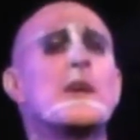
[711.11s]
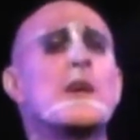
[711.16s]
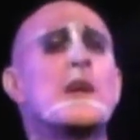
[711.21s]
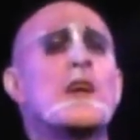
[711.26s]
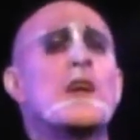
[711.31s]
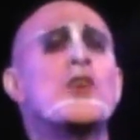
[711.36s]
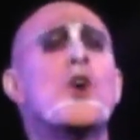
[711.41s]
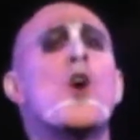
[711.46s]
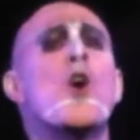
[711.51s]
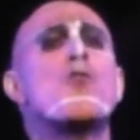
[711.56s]

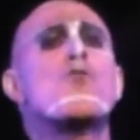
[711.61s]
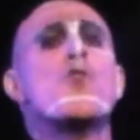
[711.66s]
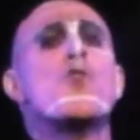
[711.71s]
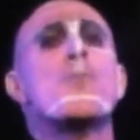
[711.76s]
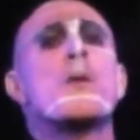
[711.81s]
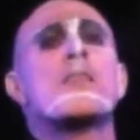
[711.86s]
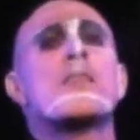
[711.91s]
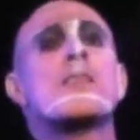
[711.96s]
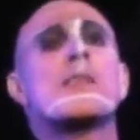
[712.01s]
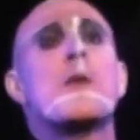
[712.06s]
Your
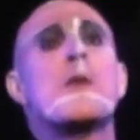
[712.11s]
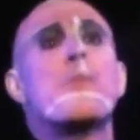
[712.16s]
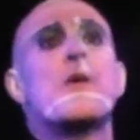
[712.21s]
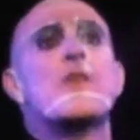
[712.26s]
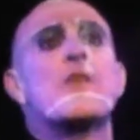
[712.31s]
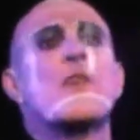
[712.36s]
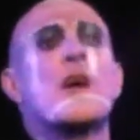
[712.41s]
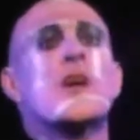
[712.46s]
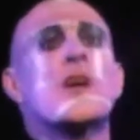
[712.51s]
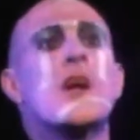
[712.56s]
ruby
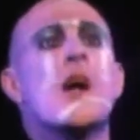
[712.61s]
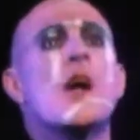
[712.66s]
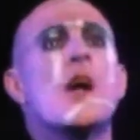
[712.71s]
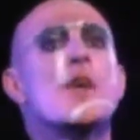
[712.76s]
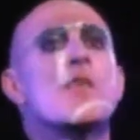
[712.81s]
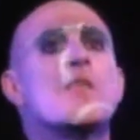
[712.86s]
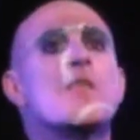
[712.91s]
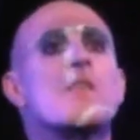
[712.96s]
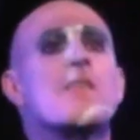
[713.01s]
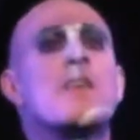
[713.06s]
slippers are
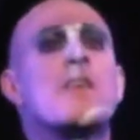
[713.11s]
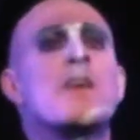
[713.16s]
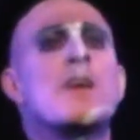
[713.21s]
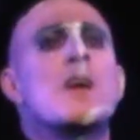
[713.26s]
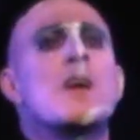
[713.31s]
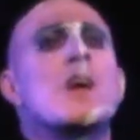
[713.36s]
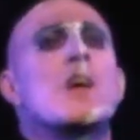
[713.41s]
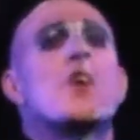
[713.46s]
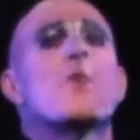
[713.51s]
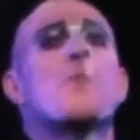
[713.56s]
cursed.
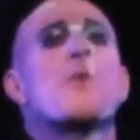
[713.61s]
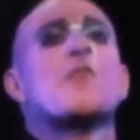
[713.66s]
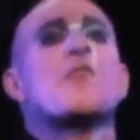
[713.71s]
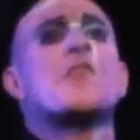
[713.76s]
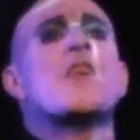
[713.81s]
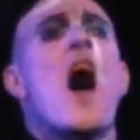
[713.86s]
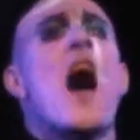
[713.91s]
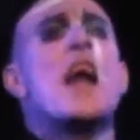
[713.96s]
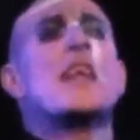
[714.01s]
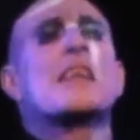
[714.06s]
You must
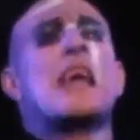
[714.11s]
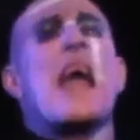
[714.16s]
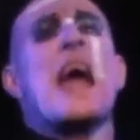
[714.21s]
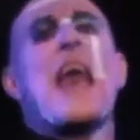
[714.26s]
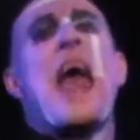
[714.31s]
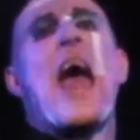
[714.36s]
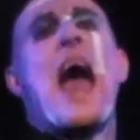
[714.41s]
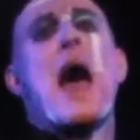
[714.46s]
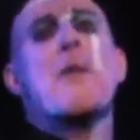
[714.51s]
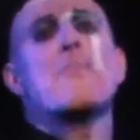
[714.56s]
not
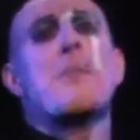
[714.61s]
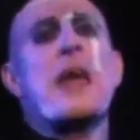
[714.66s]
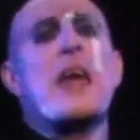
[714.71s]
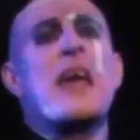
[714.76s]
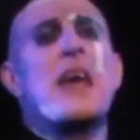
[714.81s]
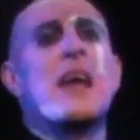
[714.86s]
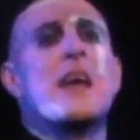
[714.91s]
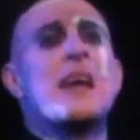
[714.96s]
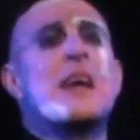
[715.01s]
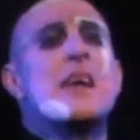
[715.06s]
get happy.
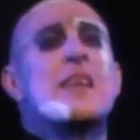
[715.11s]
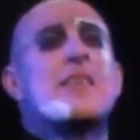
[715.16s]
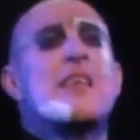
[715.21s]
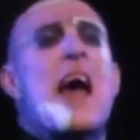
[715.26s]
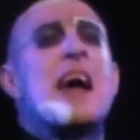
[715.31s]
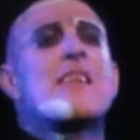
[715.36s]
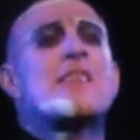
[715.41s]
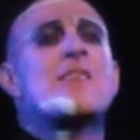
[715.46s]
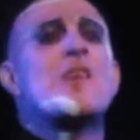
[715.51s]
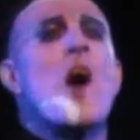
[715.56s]

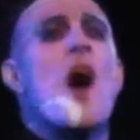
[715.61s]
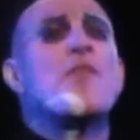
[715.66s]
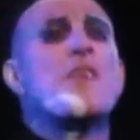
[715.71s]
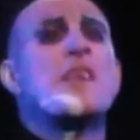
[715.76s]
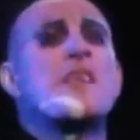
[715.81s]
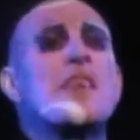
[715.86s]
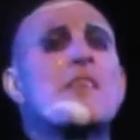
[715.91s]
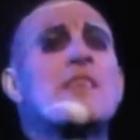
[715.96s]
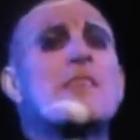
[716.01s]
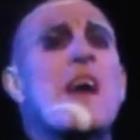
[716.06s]
Dance off
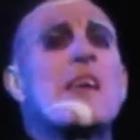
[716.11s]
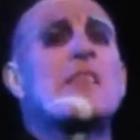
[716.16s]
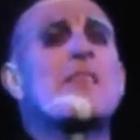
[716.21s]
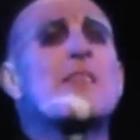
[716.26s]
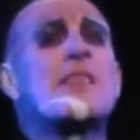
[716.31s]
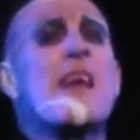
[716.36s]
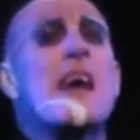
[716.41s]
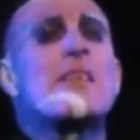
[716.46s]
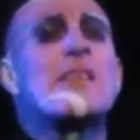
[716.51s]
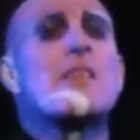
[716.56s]
into
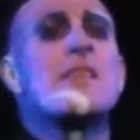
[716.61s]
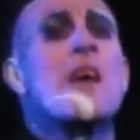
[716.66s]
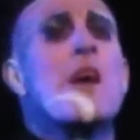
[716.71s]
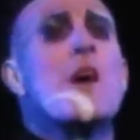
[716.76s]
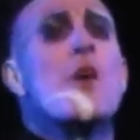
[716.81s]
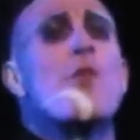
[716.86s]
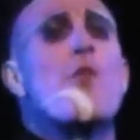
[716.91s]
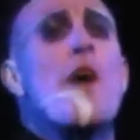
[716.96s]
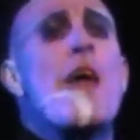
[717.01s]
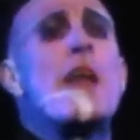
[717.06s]
sunsets,
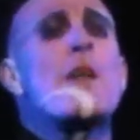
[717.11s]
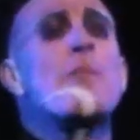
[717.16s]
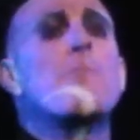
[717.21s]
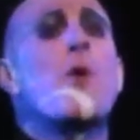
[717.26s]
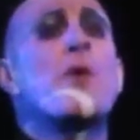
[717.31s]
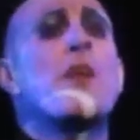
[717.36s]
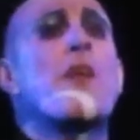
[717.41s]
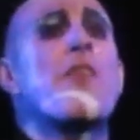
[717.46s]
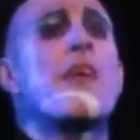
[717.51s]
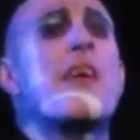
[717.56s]

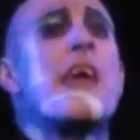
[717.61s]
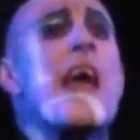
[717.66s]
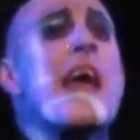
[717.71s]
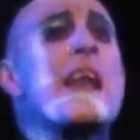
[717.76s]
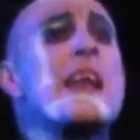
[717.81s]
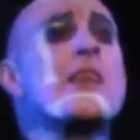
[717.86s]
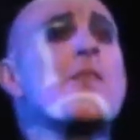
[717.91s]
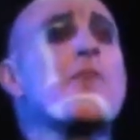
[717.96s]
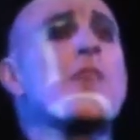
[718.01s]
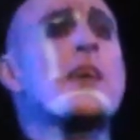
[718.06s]
rainbowed at the
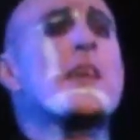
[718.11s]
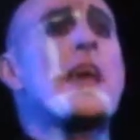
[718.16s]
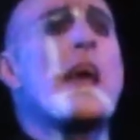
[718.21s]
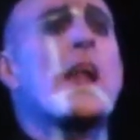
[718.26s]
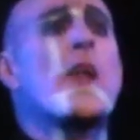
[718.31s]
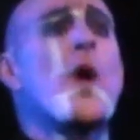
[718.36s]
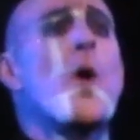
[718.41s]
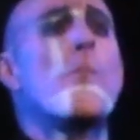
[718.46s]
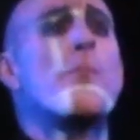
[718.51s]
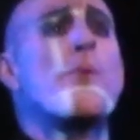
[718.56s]
end of the
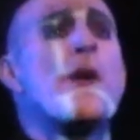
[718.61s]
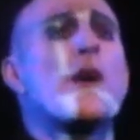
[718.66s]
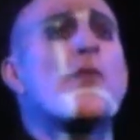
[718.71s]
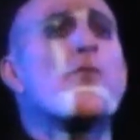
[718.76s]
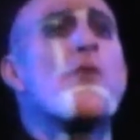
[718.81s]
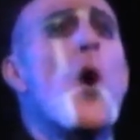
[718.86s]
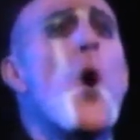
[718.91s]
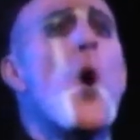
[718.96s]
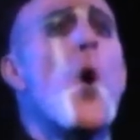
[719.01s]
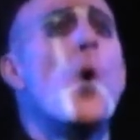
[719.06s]
yellow brick
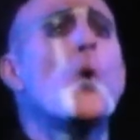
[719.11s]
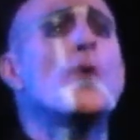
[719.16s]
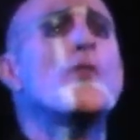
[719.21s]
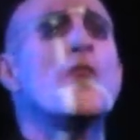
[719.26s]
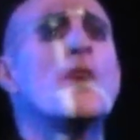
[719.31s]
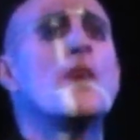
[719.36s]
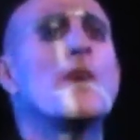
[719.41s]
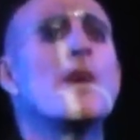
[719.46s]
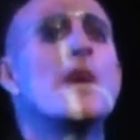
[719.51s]
road.